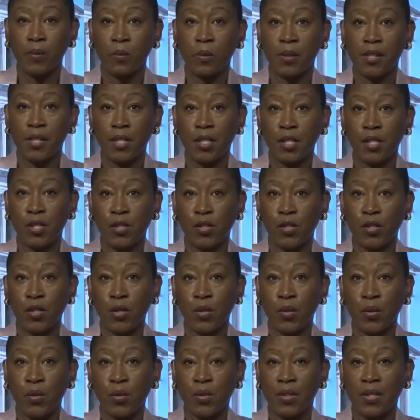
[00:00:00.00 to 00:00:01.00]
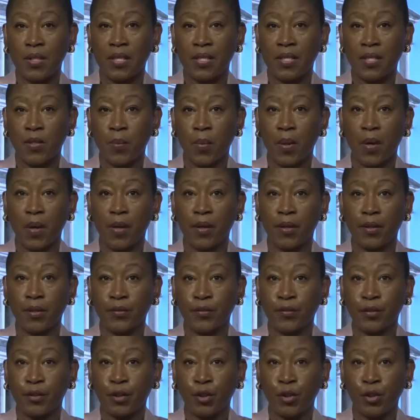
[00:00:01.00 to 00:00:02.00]
which is used as part
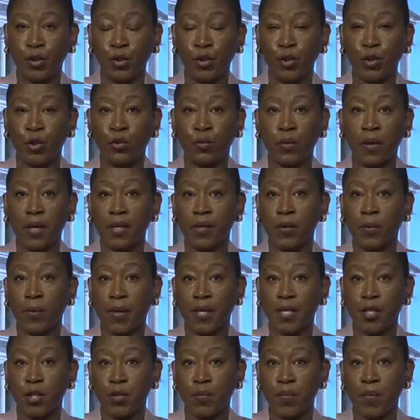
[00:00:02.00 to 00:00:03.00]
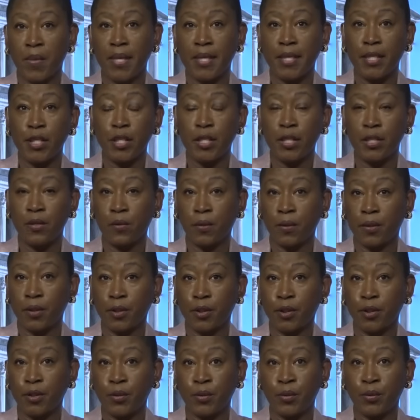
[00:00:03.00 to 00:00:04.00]
of a two-drug regimen in
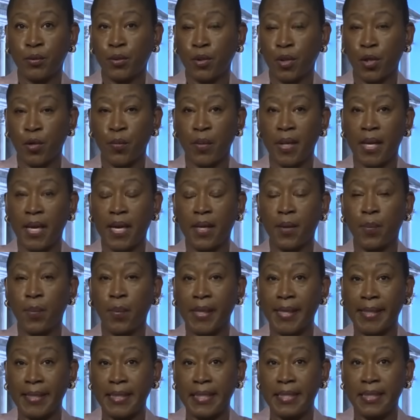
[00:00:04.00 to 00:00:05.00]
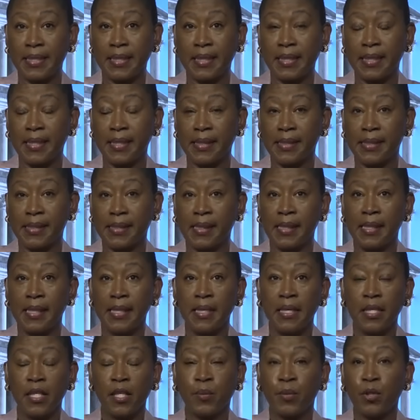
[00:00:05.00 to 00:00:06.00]
order to terminate pregnancy it's
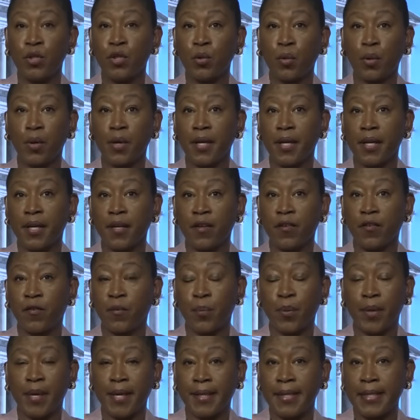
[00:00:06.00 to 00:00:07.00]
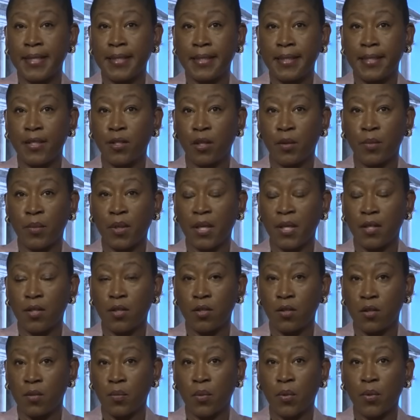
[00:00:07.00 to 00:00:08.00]
the majority of pregnancy
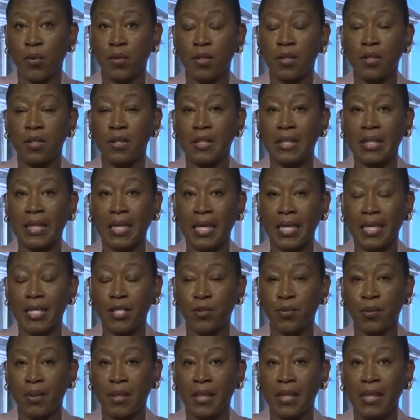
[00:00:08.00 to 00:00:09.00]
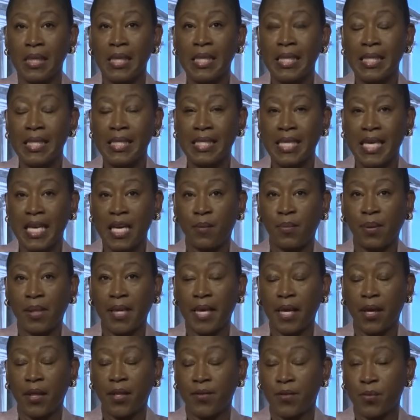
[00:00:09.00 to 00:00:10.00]
terminations, abortions in the country take
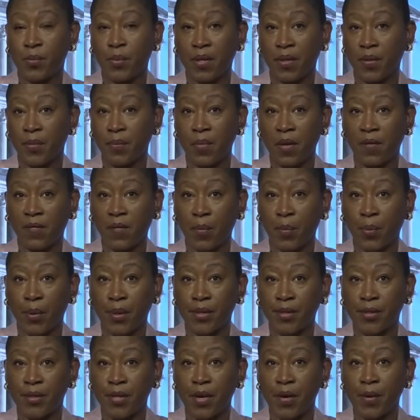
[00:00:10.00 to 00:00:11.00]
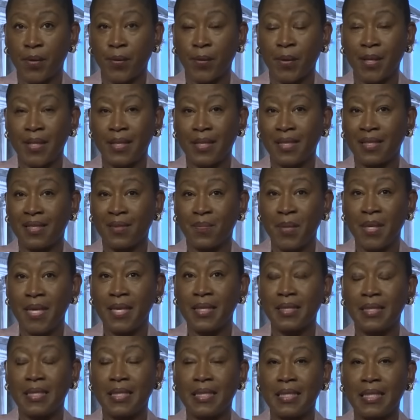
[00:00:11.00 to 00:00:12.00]
place with mifepristone. What this
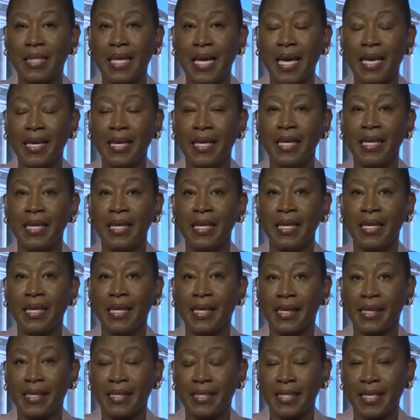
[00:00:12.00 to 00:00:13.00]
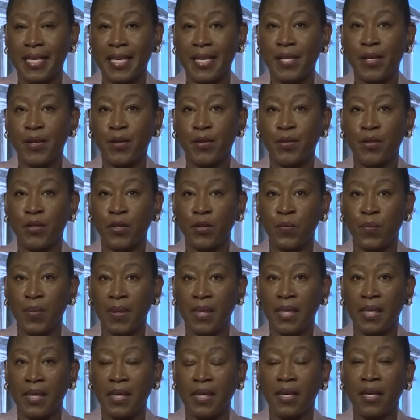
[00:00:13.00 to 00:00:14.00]
means is that it continues to
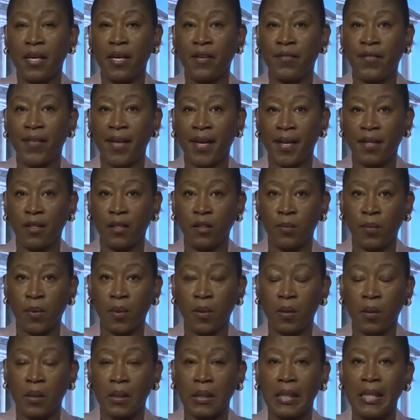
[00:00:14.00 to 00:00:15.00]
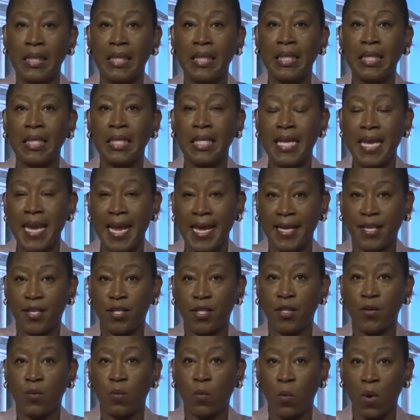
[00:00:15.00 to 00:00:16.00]
be available
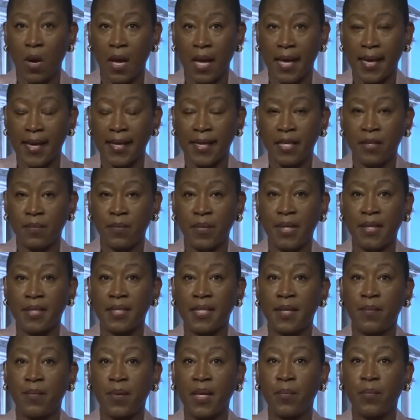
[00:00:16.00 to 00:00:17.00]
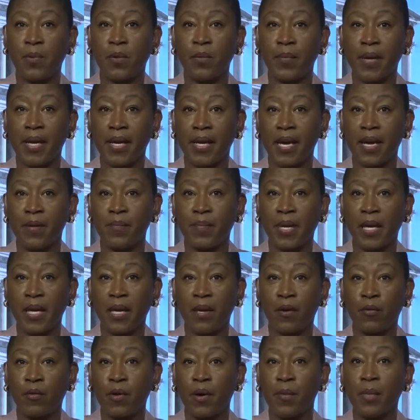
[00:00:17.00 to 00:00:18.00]
nationwide. It means that people may not
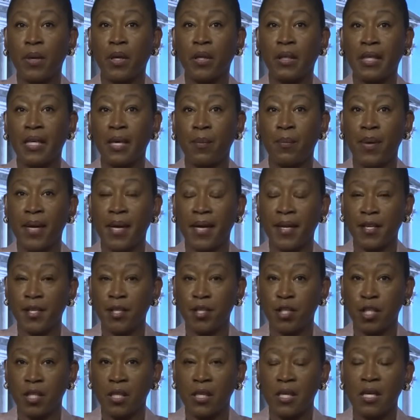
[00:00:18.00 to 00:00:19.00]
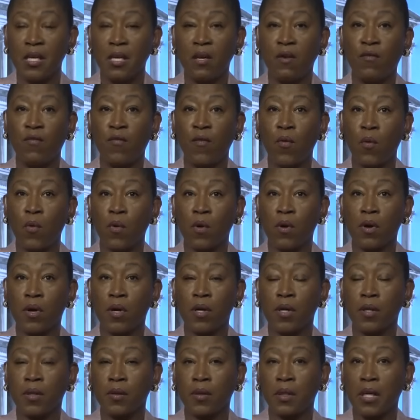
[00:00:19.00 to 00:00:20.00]
be criminally punished
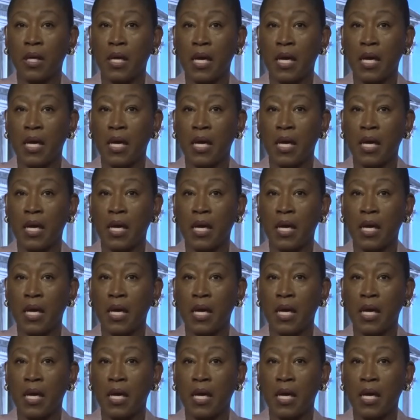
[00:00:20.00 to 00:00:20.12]
for